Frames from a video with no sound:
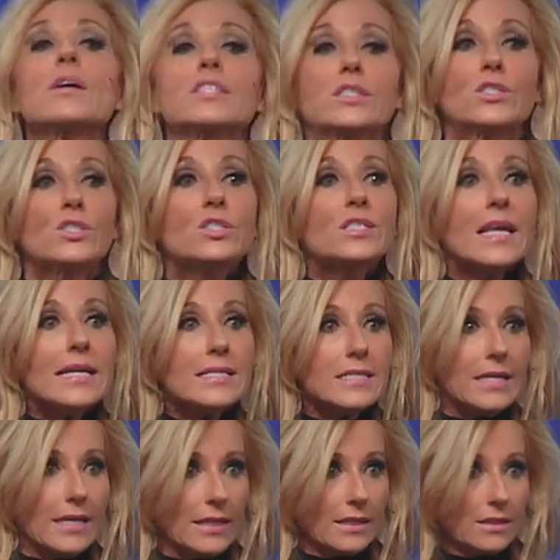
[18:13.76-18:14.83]

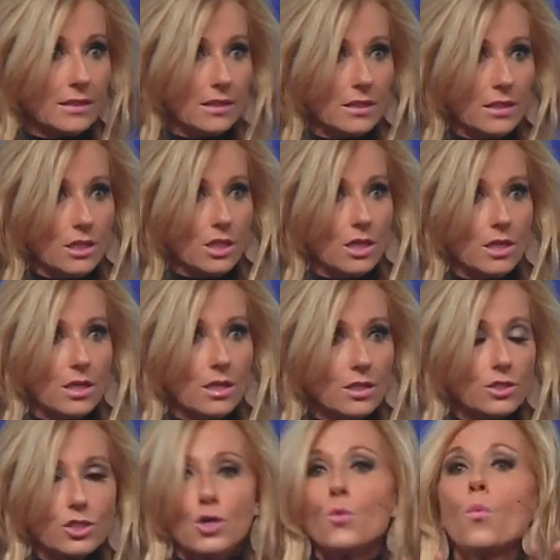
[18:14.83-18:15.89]
ascending
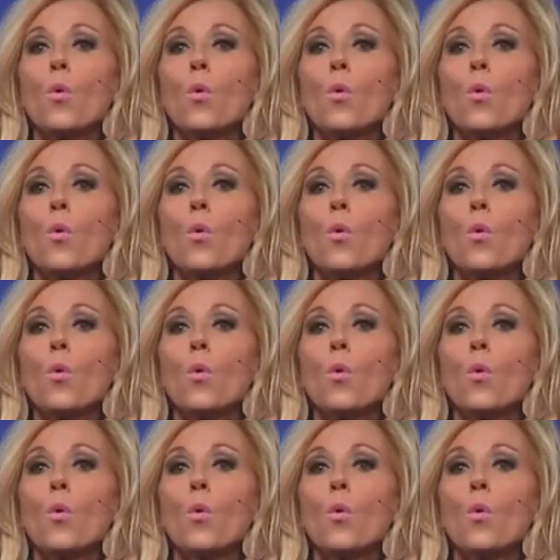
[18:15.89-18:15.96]
to